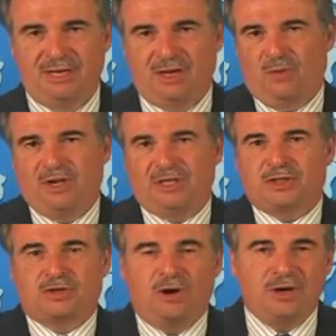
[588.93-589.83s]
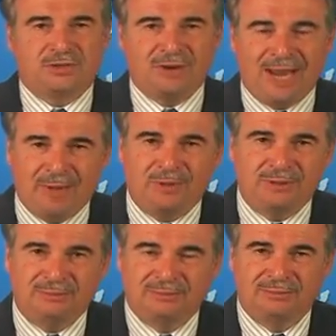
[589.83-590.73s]
Now whether it's going to
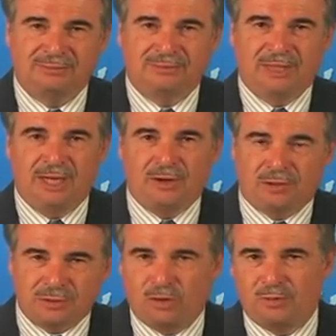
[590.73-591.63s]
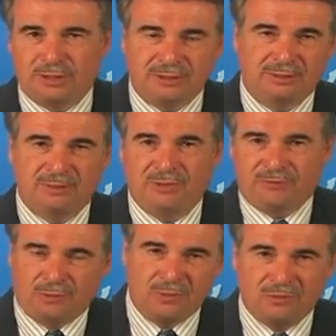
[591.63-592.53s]
happen in October,
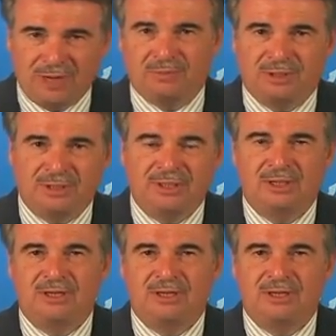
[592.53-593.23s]
before November,